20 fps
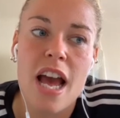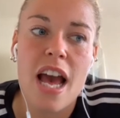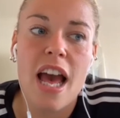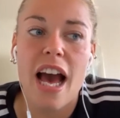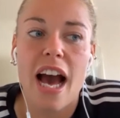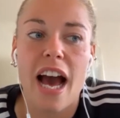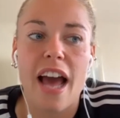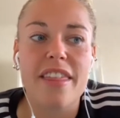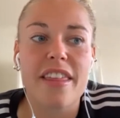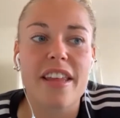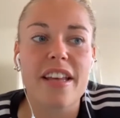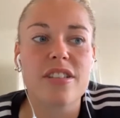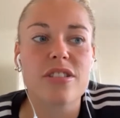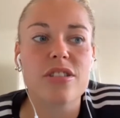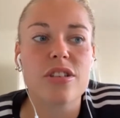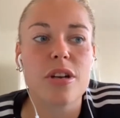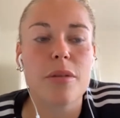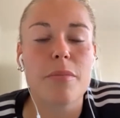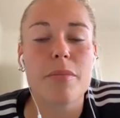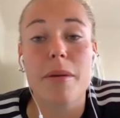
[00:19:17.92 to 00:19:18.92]
I think it's
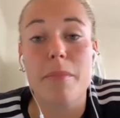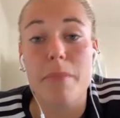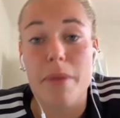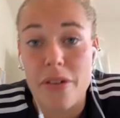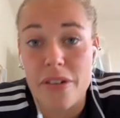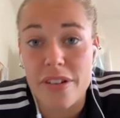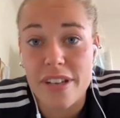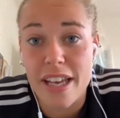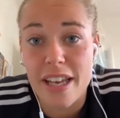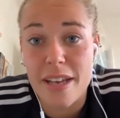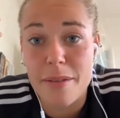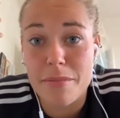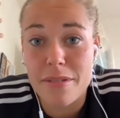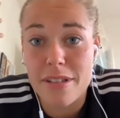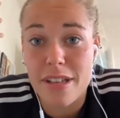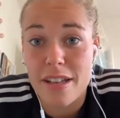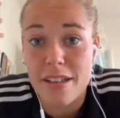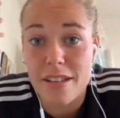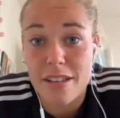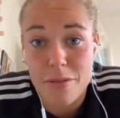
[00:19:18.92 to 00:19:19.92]
going to be a better game
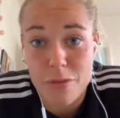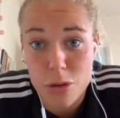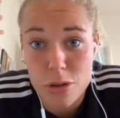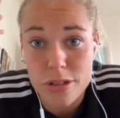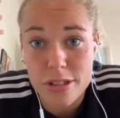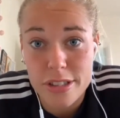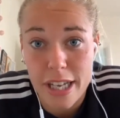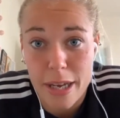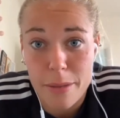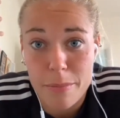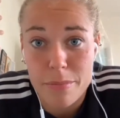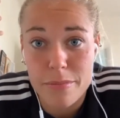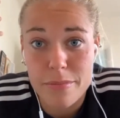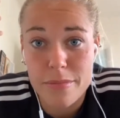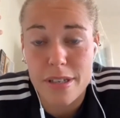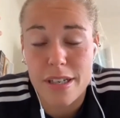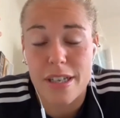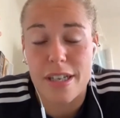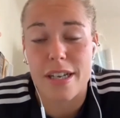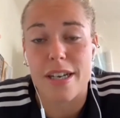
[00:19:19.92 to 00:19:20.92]
than the first game
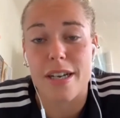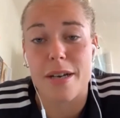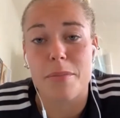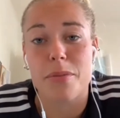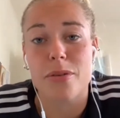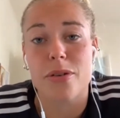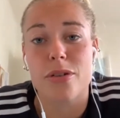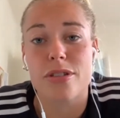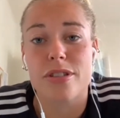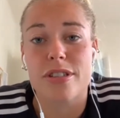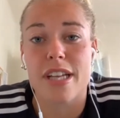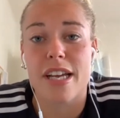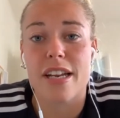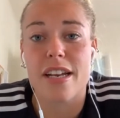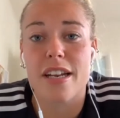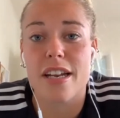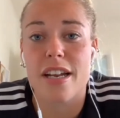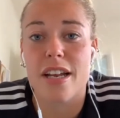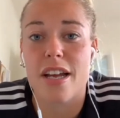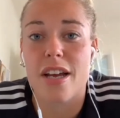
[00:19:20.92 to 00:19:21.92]
because
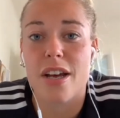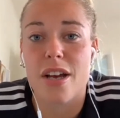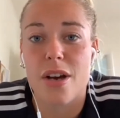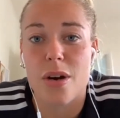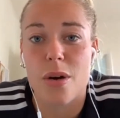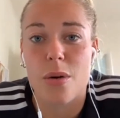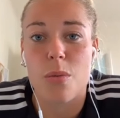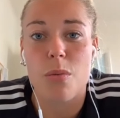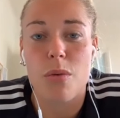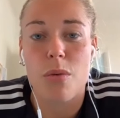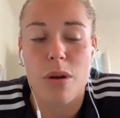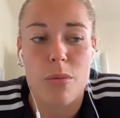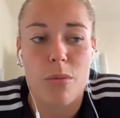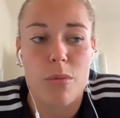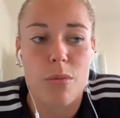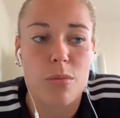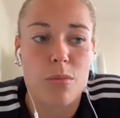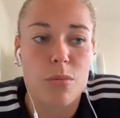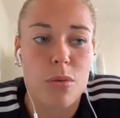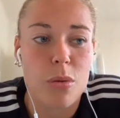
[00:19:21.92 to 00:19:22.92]
then we
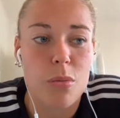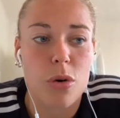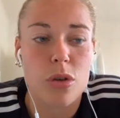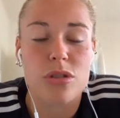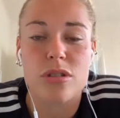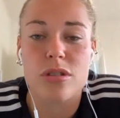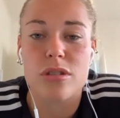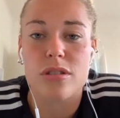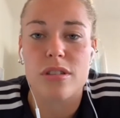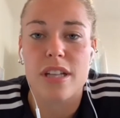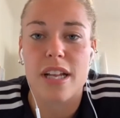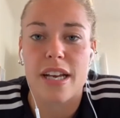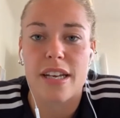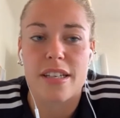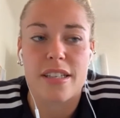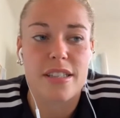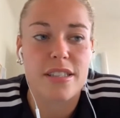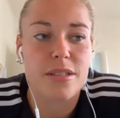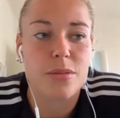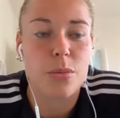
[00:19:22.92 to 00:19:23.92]
wasn't
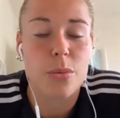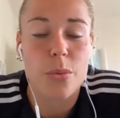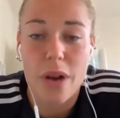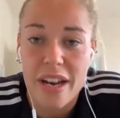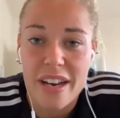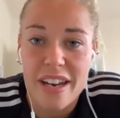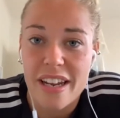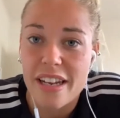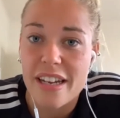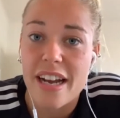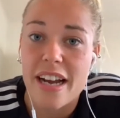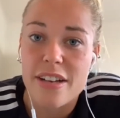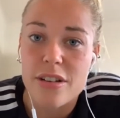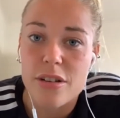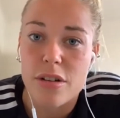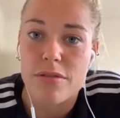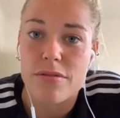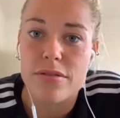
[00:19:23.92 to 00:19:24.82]
like ready, kind of.